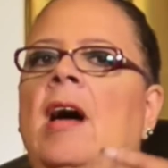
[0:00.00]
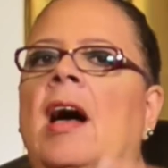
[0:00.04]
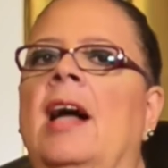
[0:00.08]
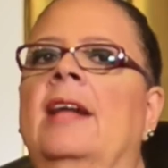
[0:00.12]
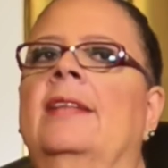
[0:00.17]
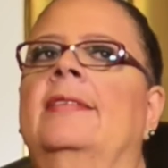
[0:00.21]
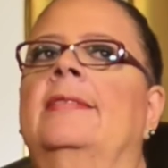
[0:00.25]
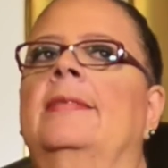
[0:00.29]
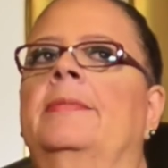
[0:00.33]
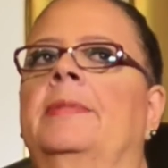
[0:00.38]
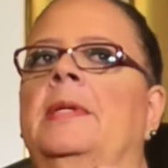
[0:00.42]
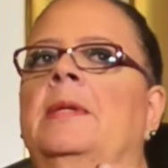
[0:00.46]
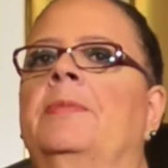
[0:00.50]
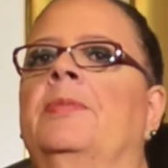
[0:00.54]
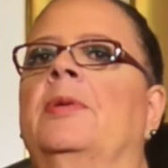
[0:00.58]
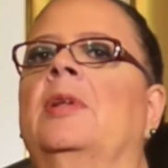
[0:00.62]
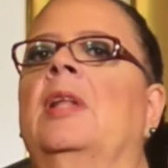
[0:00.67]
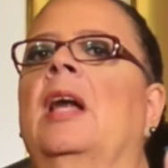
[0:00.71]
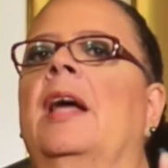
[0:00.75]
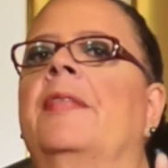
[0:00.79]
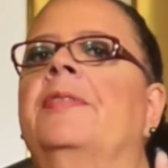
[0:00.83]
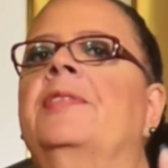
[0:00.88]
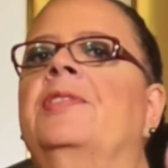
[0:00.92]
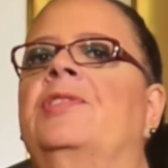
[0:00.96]
talk to people
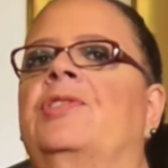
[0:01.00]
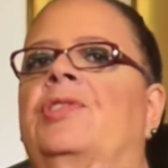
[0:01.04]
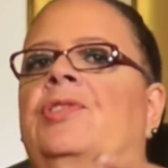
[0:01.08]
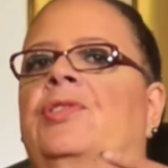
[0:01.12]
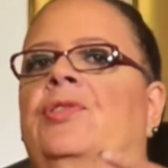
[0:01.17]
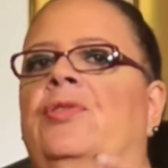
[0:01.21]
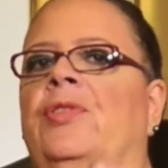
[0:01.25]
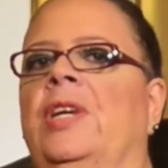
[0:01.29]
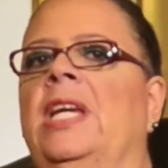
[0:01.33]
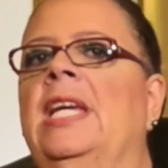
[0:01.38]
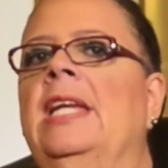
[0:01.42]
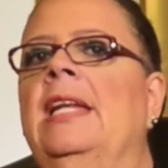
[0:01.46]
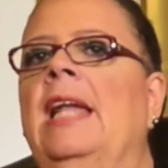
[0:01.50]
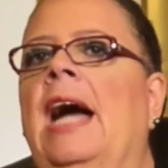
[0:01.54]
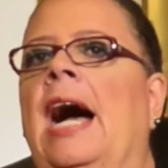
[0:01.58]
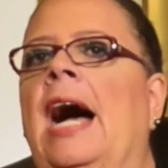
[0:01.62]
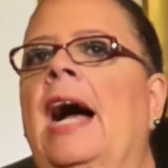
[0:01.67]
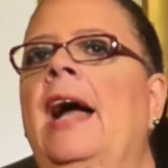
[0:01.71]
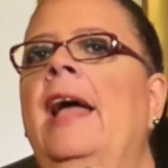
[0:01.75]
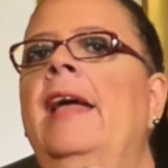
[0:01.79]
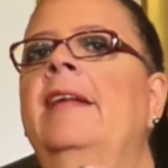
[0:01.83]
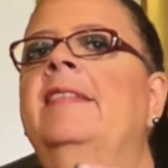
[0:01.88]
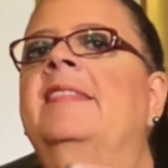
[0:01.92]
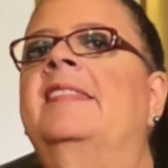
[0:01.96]
on the street.
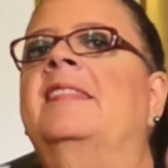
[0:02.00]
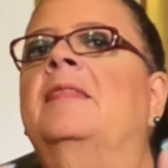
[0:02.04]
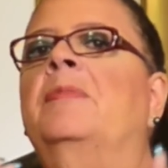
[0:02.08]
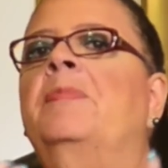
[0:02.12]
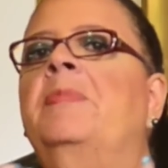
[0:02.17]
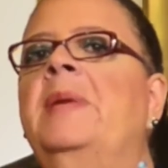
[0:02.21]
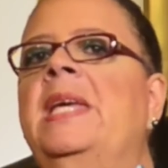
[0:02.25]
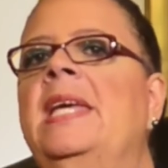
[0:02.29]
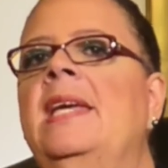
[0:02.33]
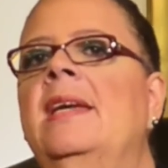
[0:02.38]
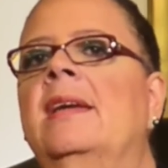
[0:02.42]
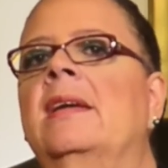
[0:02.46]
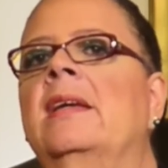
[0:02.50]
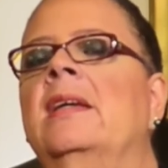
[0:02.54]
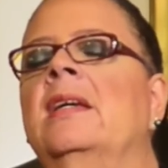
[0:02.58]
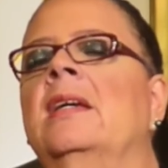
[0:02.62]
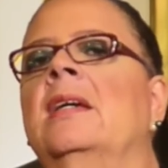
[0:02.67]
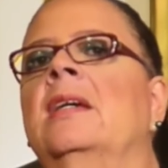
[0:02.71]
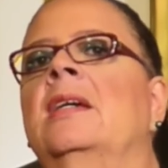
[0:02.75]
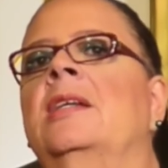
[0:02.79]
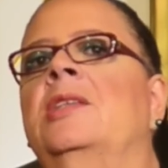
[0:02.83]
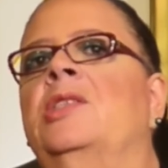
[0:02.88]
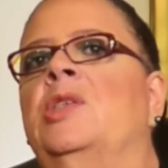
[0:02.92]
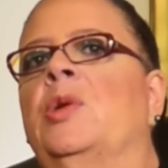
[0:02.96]
I speak
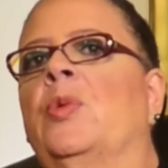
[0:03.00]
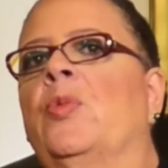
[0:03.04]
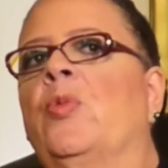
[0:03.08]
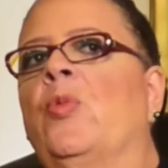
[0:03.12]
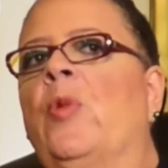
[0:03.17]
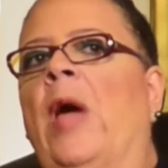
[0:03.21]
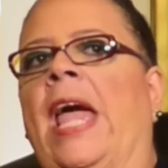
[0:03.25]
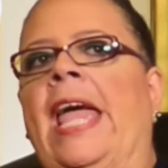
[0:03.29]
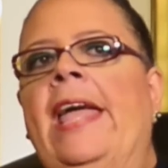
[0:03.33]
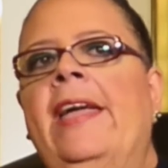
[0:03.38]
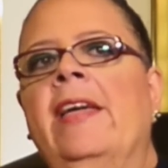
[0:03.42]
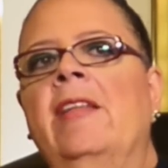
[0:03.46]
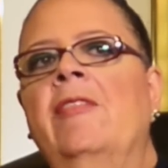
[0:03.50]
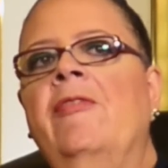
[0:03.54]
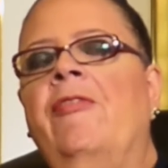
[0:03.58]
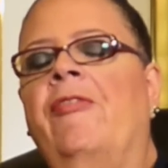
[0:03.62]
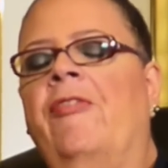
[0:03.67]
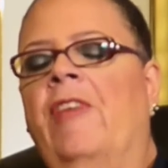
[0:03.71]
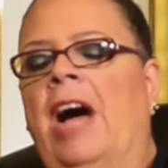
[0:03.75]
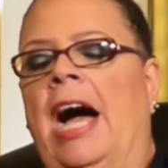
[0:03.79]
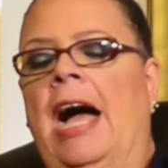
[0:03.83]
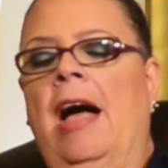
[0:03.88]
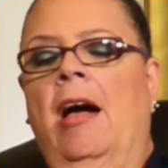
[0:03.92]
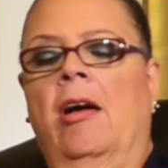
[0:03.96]
to rank and
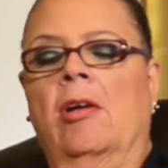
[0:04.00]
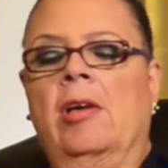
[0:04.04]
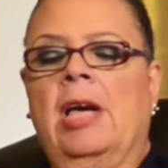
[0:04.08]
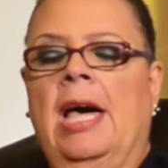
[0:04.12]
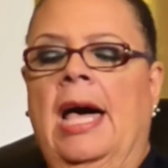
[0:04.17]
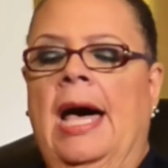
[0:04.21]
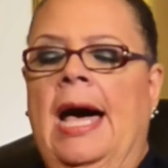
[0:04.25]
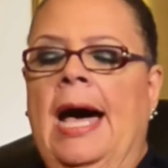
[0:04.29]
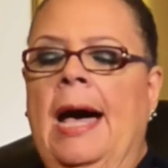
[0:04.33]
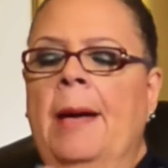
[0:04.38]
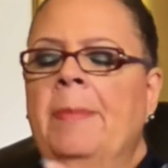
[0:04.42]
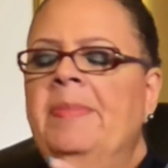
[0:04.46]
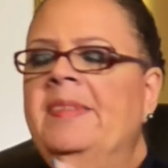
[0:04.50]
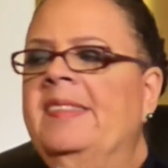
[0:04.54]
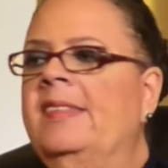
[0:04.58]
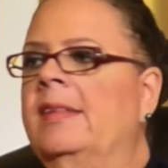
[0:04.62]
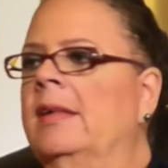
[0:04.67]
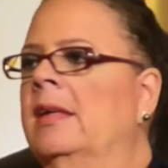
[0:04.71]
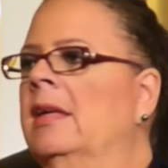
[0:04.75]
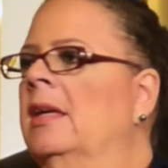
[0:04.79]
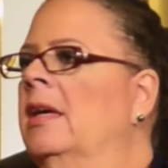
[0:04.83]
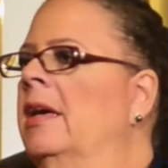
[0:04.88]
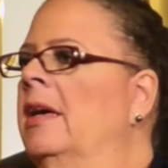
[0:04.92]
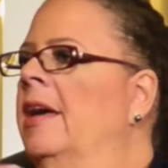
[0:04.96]
file
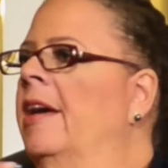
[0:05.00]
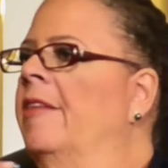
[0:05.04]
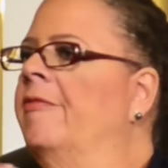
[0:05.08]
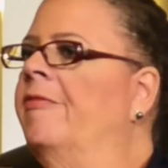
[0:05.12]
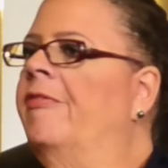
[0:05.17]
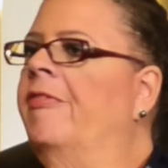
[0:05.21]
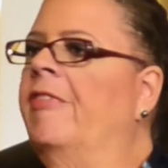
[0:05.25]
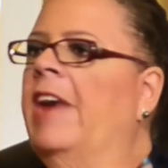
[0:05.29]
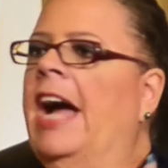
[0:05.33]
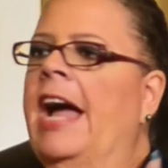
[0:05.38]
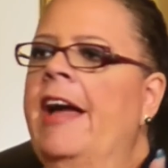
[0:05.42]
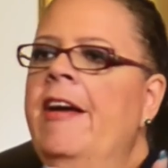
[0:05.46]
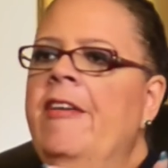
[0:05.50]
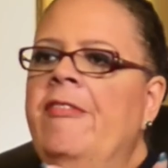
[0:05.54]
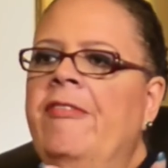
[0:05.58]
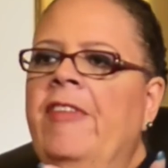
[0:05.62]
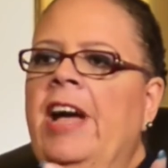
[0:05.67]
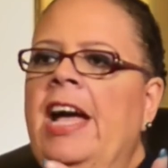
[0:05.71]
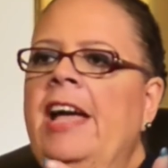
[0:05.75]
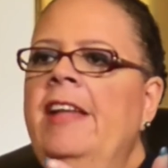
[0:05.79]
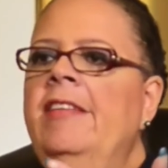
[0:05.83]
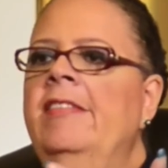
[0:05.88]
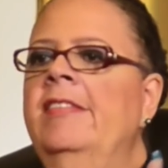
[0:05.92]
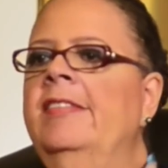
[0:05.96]
cops and
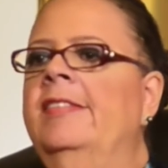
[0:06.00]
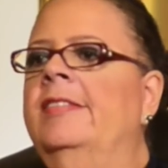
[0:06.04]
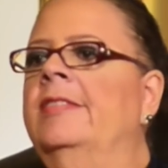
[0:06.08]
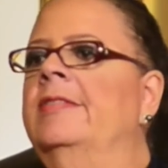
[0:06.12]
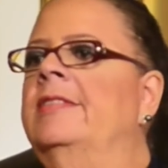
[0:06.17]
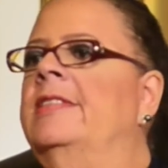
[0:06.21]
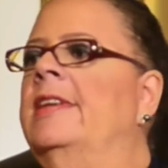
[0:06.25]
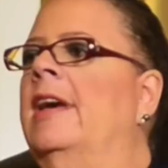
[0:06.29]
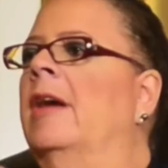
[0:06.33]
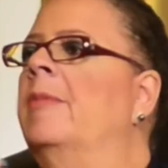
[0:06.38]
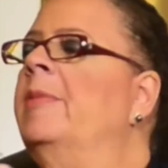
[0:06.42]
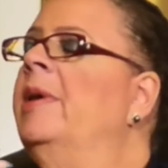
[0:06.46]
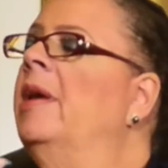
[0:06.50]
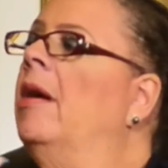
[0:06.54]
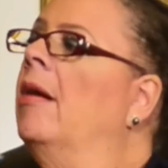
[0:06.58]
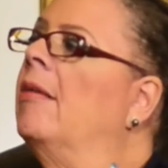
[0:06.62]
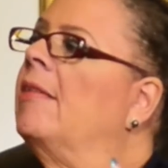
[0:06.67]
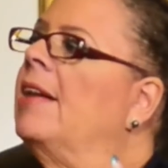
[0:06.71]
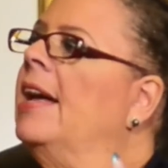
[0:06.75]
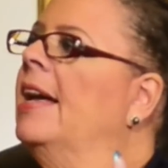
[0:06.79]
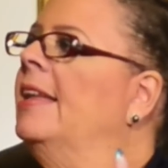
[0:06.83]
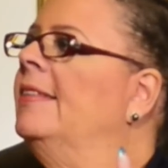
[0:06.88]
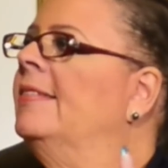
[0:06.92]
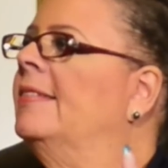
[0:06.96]
firefighters who tell me all
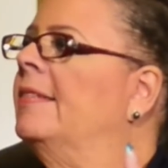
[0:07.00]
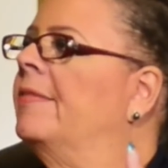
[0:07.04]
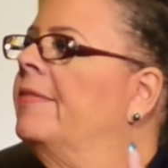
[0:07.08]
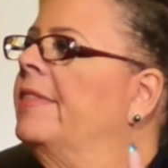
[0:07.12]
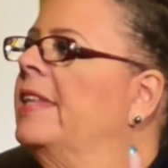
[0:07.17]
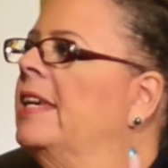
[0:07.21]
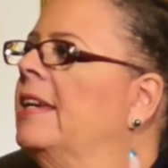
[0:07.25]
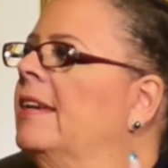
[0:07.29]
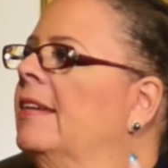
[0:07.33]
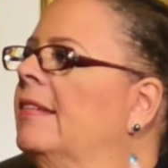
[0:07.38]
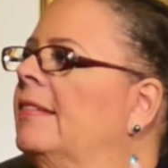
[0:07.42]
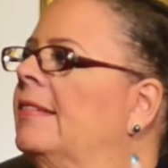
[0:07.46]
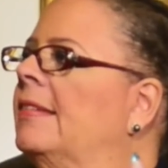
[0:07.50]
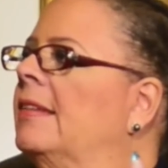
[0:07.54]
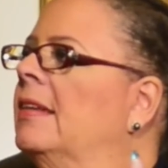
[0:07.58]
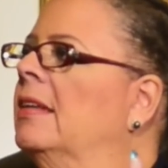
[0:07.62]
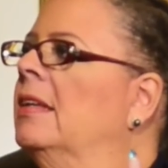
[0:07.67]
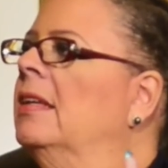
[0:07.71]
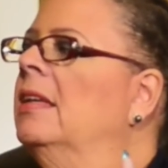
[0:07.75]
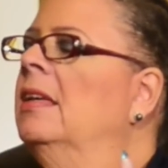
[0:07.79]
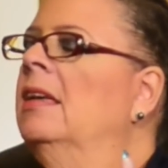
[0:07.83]
kinds of things.